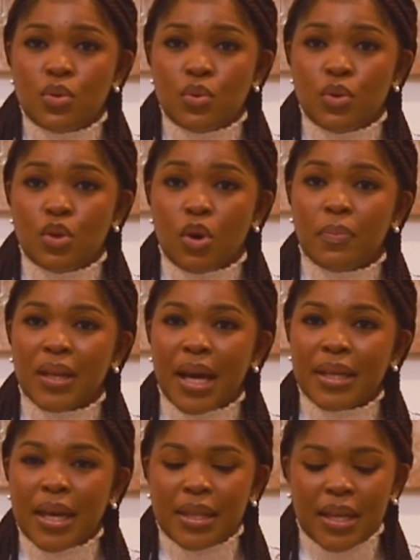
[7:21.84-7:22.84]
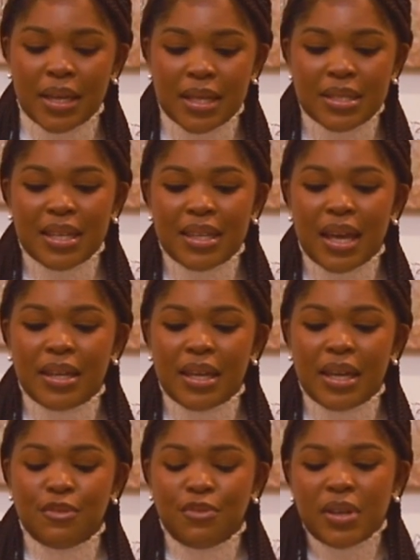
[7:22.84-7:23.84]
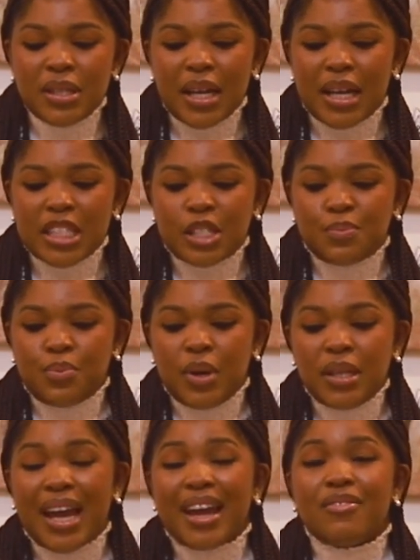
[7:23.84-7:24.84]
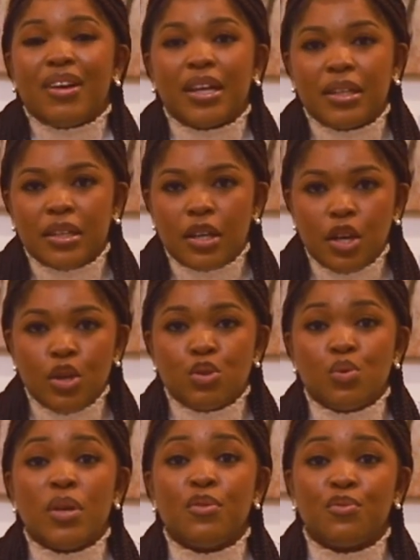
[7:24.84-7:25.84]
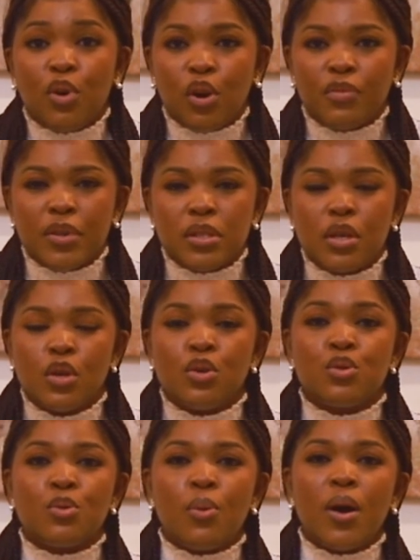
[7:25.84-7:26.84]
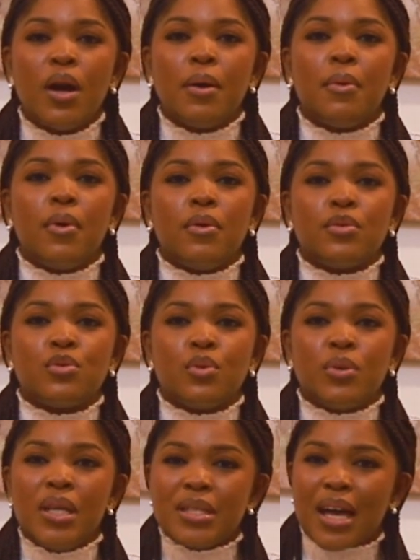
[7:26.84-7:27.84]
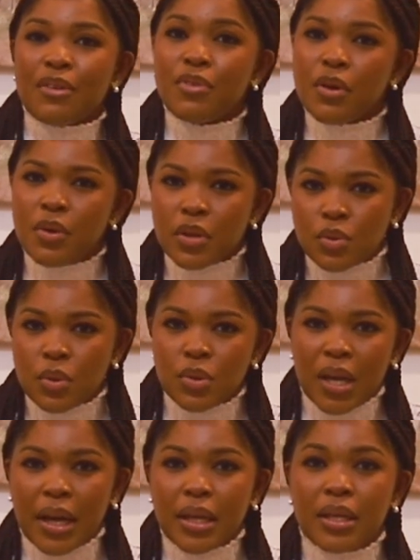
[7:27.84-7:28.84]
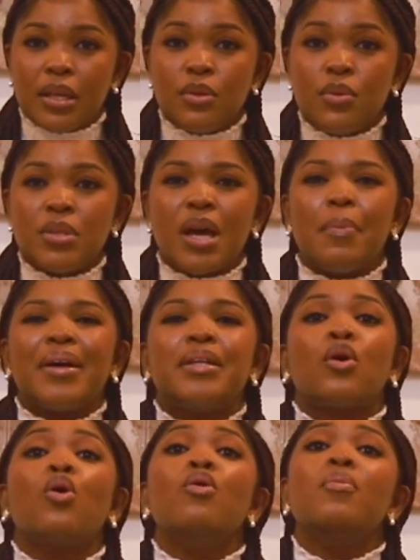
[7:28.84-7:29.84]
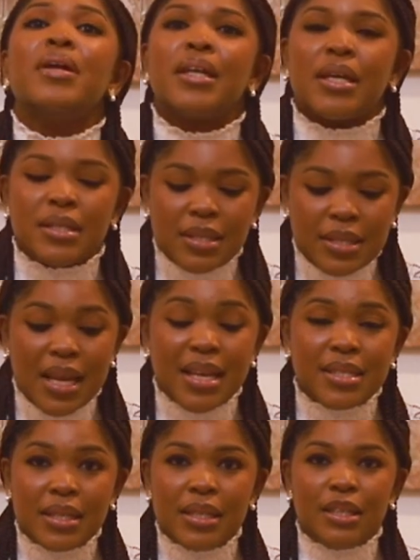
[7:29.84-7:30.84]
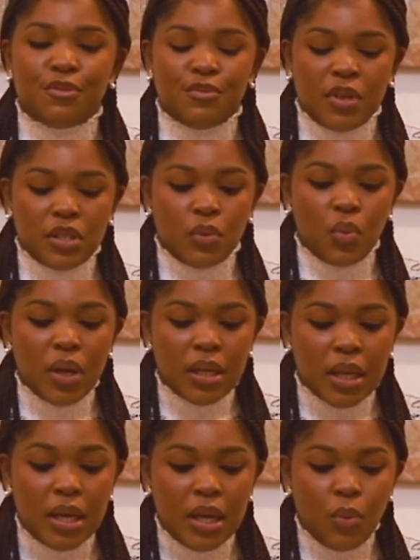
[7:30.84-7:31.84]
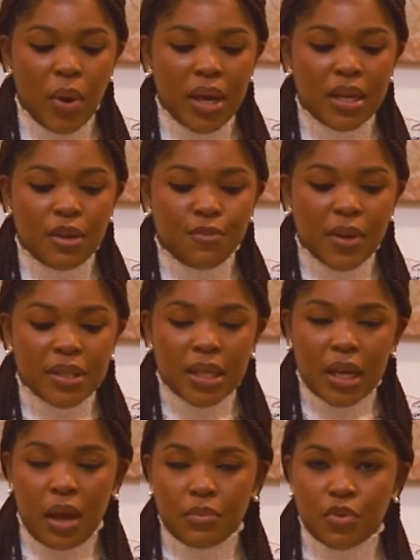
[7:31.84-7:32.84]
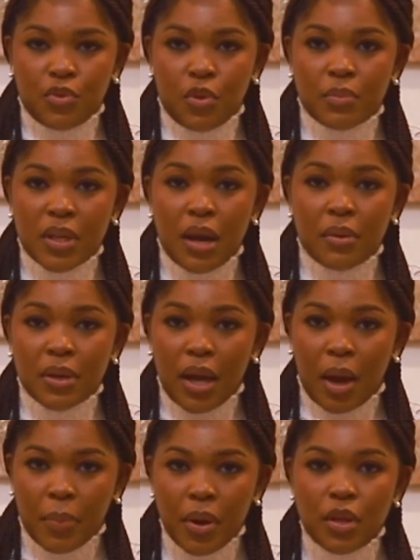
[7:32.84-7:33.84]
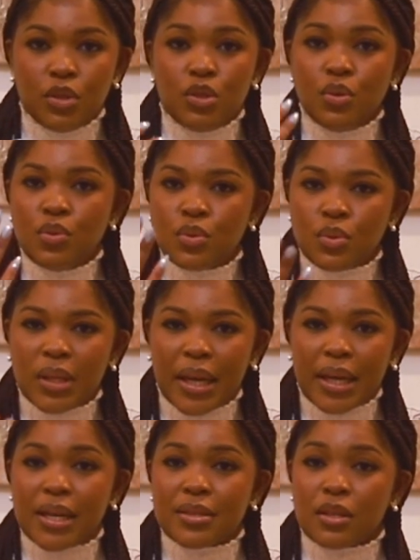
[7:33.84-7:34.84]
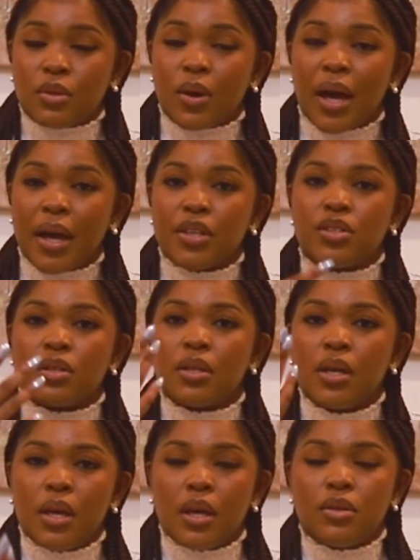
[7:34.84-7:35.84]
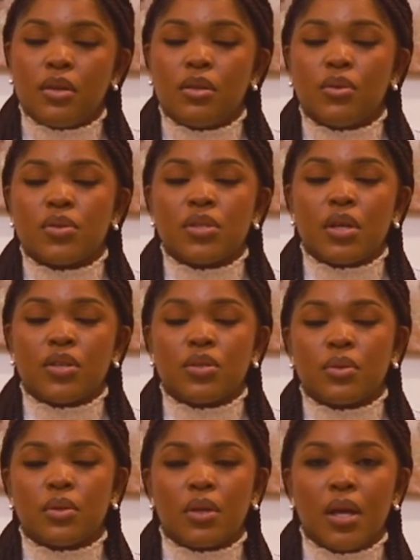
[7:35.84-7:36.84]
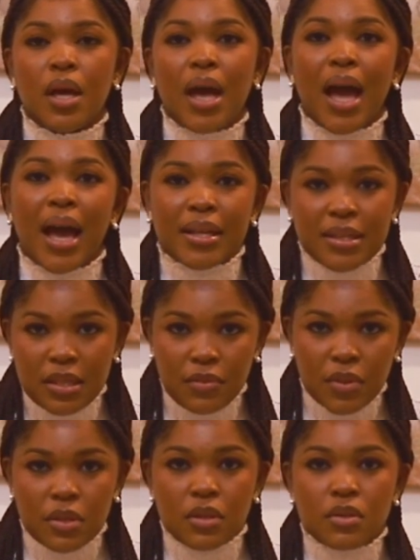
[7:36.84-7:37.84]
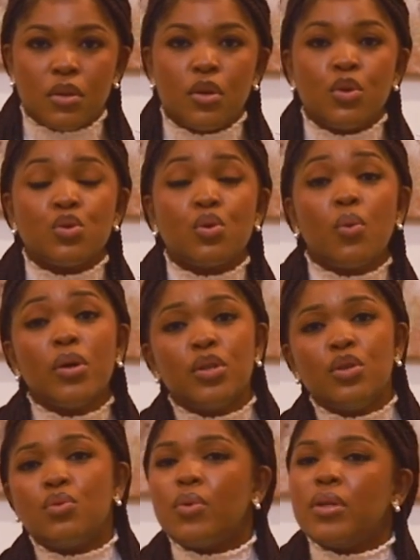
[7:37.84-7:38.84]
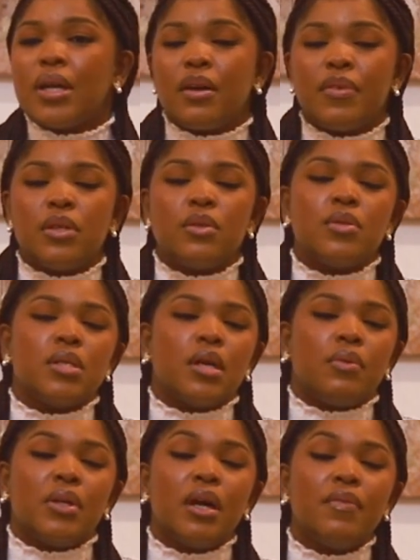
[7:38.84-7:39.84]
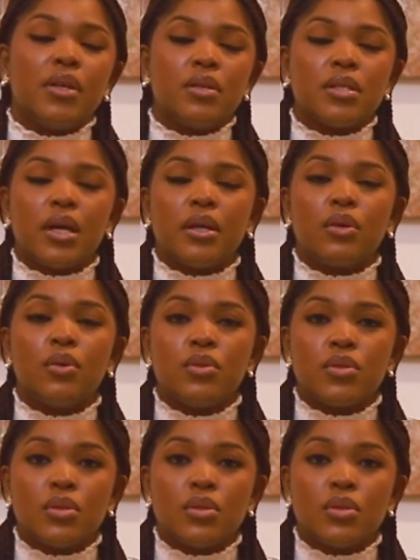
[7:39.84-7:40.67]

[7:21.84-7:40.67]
to your bladder and others, the infection can spread directly to involve it. So these are various ways you can get a UTI, but the commonest is the ascending infection, where the infection comes from down up due to, like I said, your hygiene and then your sexual activities. So what do you do when you have a UTI? When you have a UTI, you go